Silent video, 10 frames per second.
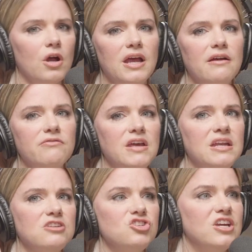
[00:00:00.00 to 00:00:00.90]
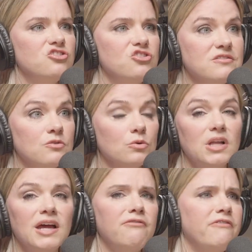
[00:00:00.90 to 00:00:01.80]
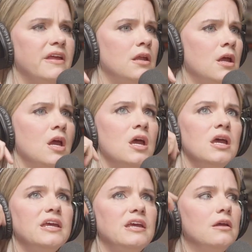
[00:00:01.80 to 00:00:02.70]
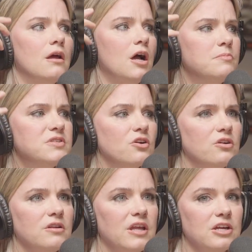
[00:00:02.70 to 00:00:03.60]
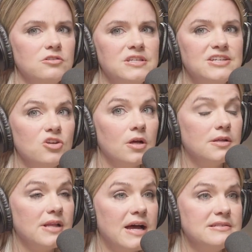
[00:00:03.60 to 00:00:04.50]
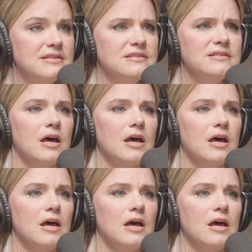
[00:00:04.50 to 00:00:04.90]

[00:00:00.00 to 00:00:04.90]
And then it changed his whole life. And he started like teaching classes